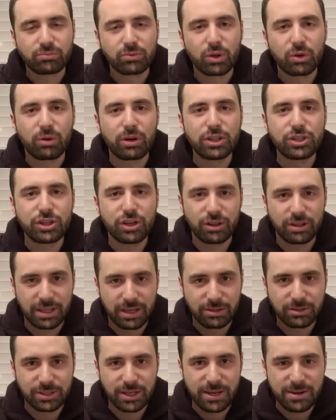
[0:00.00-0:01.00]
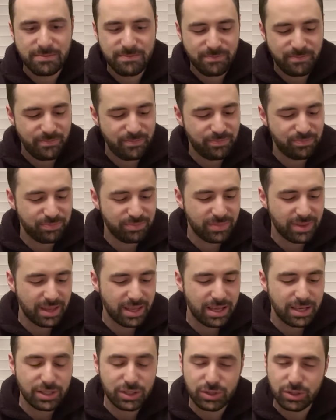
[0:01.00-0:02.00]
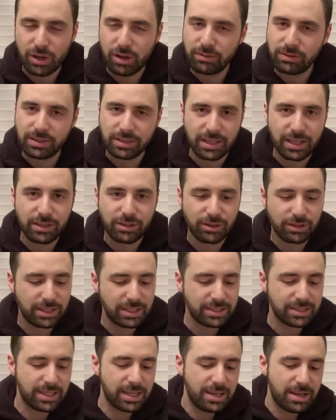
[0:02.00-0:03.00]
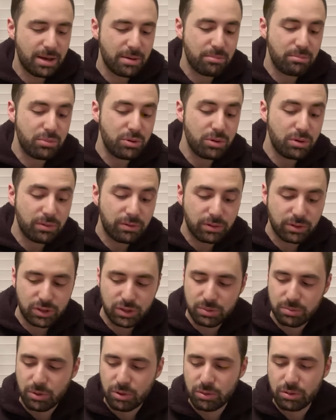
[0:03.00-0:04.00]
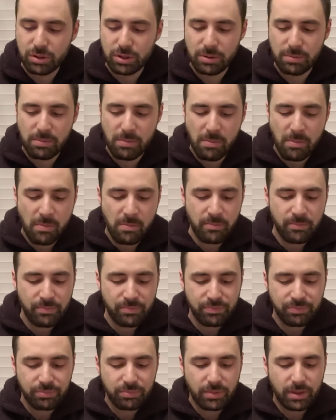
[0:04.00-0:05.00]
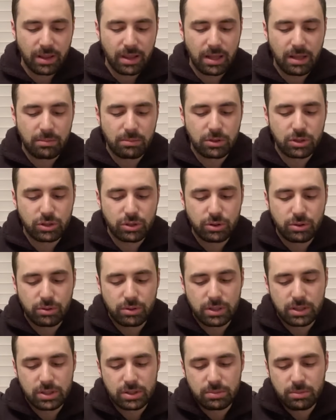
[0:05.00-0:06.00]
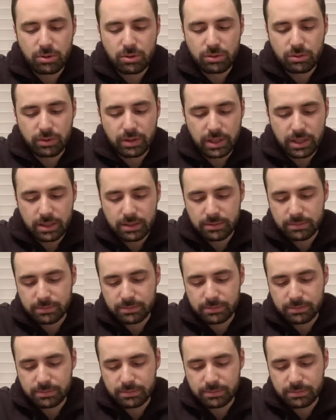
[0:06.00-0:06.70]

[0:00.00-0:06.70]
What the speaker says: Crunchy on the outside, soft and tender on the inside, a beautiful smoke. I'm gonna show you the smoke ring.